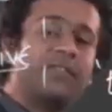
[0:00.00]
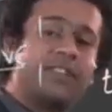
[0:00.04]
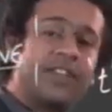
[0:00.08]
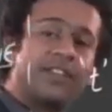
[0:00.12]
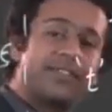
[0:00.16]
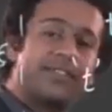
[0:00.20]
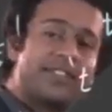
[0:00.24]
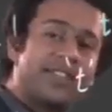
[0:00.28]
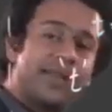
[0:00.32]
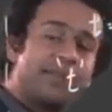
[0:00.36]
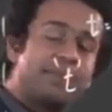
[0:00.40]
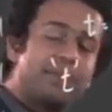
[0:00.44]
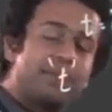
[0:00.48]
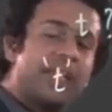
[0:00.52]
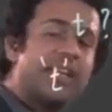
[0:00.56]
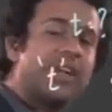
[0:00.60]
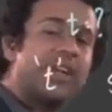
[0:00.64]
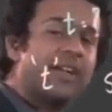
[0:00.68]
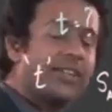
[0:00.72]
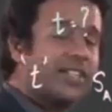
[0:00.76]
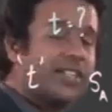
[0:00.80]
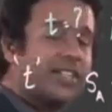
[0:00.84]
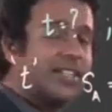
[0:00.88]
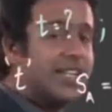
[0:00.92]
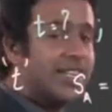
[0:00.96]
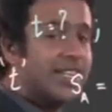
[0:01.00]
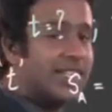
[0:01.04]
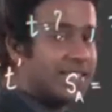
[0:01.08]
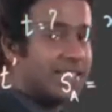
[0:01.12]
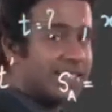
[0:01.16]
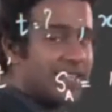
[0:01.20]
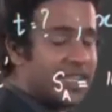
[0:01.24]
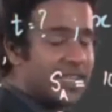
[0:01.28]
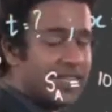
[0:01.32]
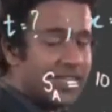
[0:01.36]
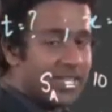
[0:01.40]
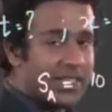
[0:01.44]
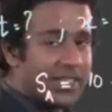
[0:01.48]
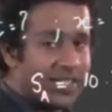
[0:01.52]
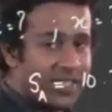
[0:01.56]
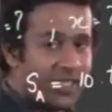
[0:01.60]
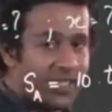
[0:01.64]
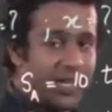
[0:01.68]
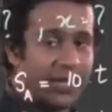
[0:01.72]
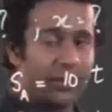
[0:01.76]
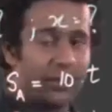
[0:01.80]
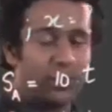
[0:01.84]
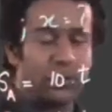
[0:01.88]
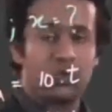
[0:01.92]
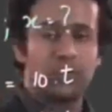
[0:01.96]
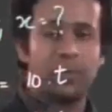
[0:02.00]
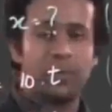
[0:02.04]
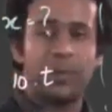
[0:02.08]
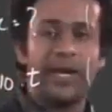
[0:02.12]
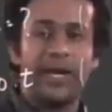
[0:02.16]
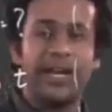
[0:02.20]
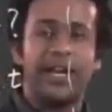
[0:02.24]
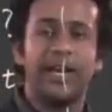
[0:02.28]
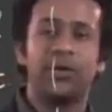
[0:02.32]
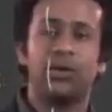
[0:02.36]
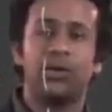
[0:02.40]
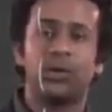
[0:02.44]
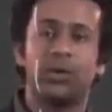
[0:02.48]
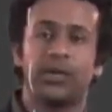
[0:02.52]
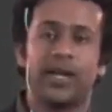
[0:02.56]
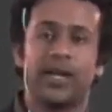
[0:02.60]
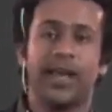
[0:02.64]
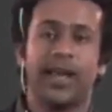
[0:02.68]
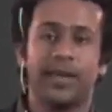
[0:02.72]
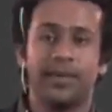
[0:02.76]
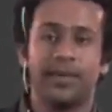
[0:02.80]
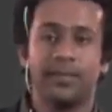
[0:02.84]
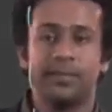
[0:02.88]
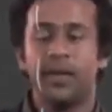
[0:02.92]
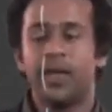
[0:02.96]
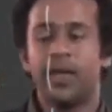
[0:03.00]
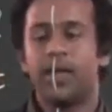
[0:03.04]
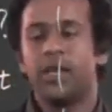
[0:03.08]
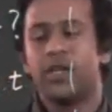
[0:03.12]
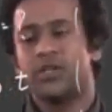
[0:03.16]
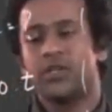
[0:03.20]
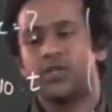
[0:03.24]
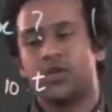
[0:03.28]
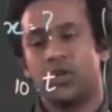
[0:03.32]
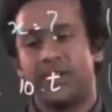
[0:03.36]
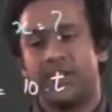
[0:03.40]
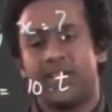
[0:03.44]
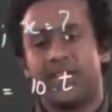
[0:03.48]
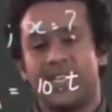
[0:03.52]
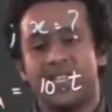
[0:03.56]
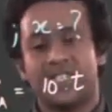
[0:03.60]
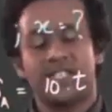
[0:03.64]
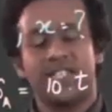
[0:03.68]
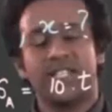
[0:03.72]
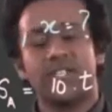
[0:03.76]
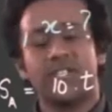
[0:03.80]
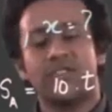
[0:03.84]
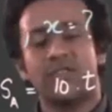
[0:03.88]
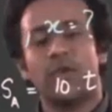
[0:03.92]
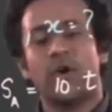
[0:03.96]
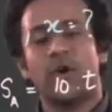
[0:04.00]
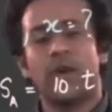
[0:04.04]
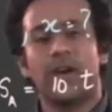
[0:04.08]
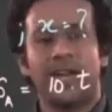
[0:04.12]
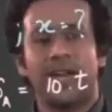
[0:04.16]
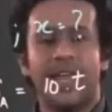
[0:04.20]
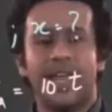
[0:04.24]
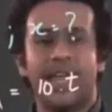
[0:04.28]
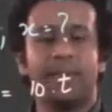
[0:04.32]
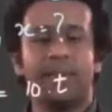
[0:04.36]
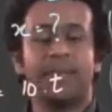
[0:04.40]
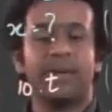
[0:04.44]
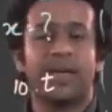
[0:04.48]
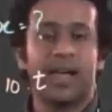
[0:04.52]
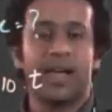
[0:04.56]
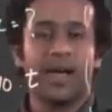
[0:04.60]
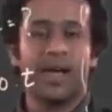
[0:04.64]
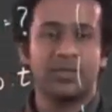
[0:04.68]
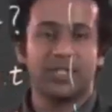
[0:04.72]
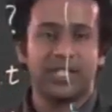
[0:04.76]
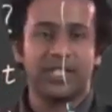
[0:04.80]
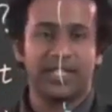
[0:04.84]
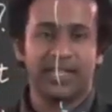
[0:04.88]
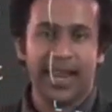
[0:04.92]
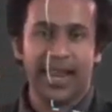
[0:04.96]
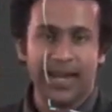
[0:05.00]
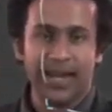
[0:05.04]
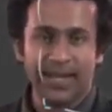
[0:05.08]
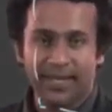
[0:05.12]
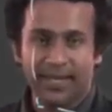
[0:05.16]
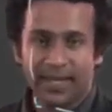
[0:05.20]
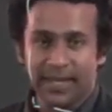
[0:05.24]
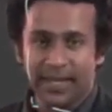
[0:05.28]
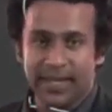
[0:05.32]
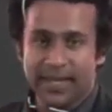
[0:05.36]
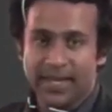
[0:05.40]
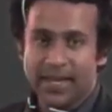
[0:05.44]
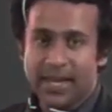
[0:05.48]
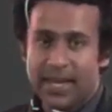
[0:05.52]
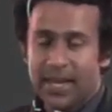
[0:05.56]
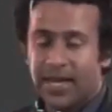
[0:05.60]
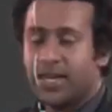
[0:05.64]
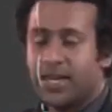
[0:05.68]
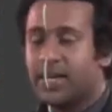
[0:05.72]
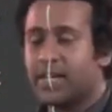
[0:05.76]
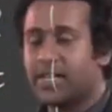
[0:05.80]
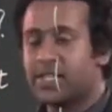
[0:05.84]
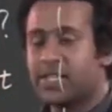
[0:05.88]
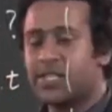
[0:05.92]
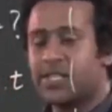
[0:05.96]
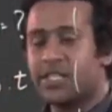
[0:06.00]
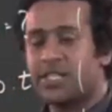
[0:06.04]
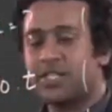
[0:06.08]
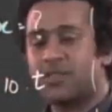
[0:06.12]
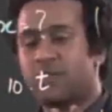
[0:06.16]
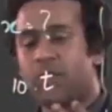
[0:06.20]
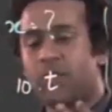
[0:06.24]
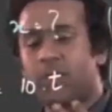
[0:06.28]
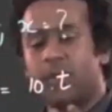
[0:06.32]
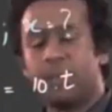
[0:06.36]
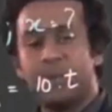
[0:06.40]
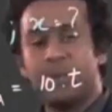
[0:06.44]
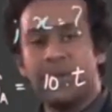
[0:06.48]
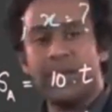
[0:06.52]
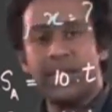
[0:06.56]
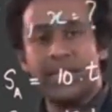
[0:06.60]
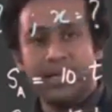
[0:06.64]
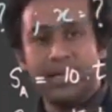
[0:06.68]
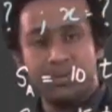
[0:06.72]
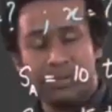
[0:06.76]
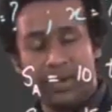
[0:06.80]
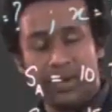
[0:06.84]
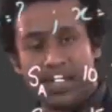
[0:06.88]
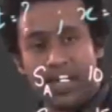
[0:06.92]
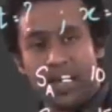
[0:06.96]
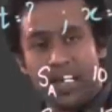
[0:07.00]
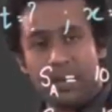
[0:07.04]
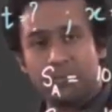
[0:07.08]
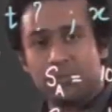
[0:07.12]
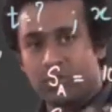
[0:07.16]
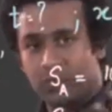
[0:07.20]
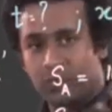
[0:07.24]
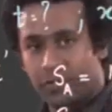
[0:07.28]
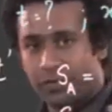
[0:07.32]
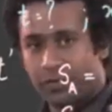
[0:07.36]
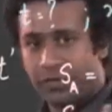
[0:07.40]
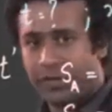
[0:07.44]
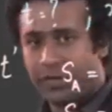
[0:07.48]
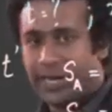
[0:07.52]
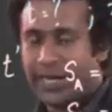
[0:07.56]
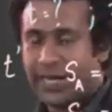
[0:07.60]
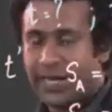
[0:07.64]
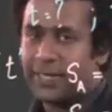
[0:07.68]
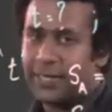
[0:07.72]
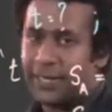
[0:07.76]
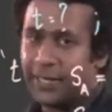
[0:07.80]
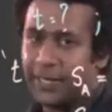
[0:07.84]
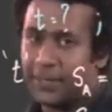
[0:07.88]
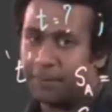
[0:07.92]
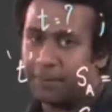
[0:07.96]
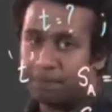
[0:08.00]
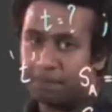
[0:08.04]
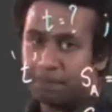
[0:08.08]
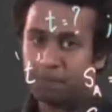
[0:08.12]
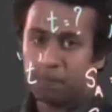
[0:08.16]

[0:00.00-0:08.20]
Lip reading: We have simply written distance is equal to speed into time. So distance for A becomes 10t, distance for B becomes 15t.